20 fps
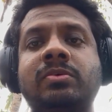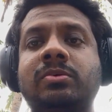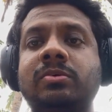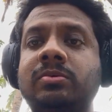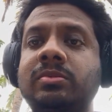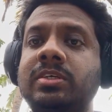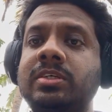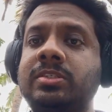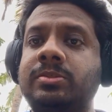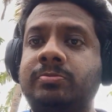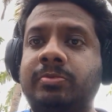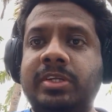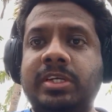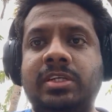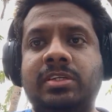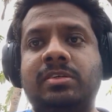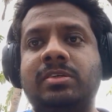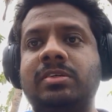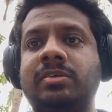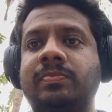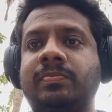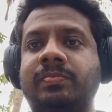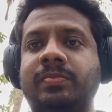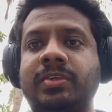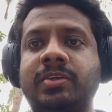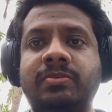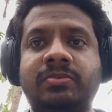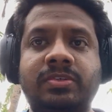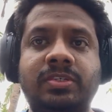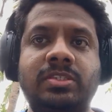do the split
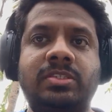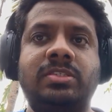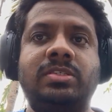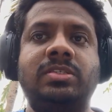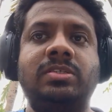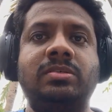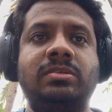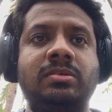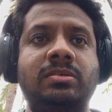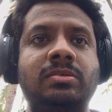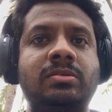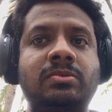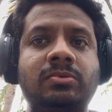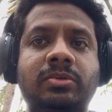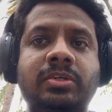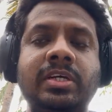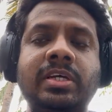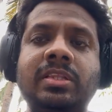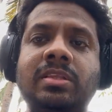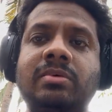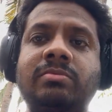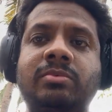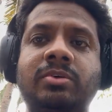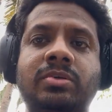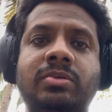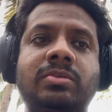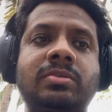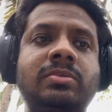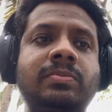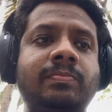first to train the
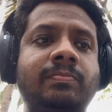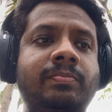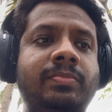model.